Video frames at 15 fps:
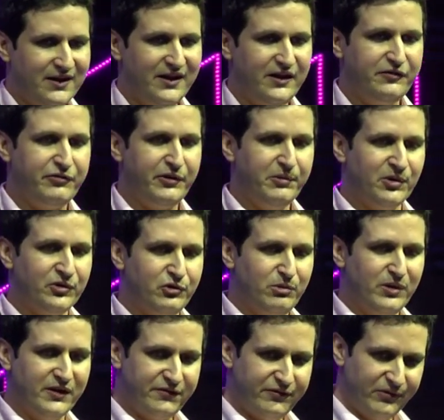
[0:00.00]
if we want
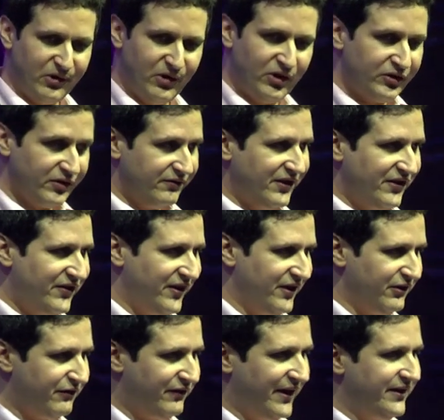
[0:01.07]
to have a lot of these
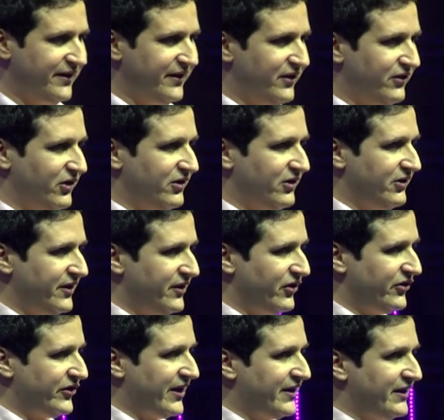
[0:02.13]
things flying in the, in
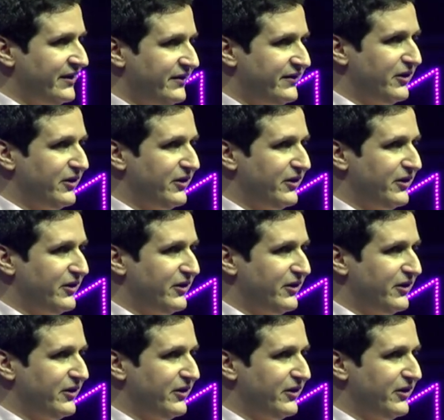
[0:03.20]
the sky,